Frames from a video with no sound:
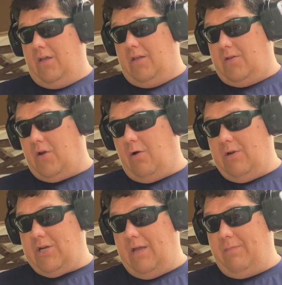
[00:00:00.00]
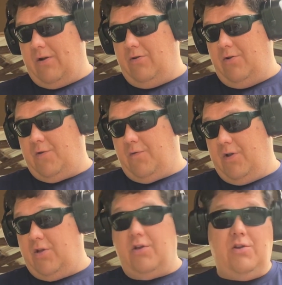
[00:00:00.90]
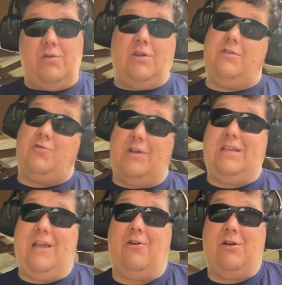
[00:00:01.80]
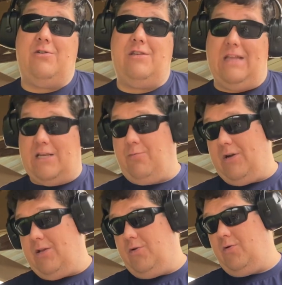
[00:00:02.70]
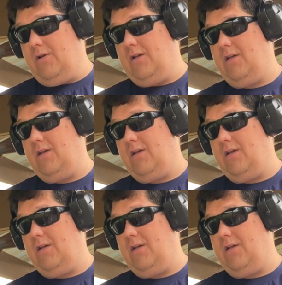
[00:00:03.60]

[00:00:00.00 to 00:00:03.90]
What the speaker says: So I wish I had better news for you. Good news on the drink carriers. That's pretty cool.